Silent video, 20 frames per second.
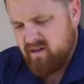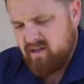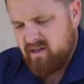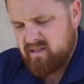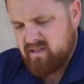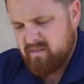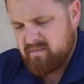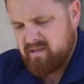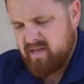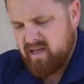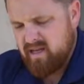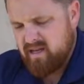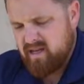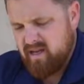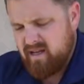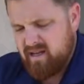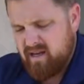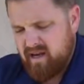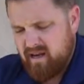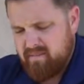is I'm
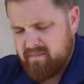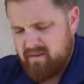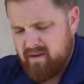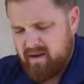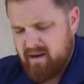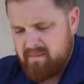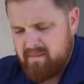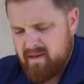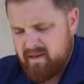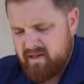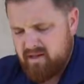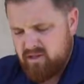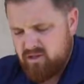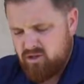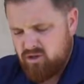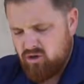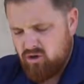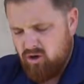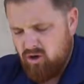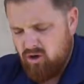taking and I'm making
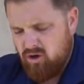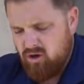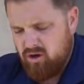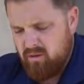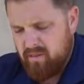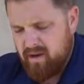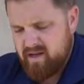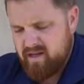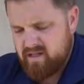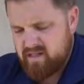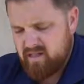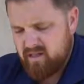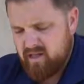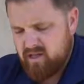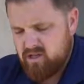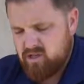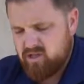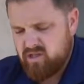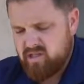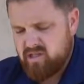sure all my
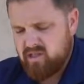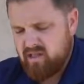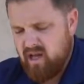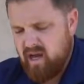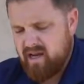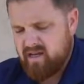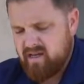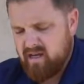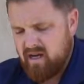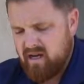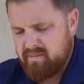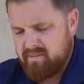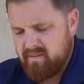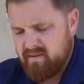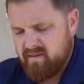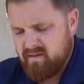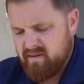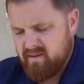insulation is lined up.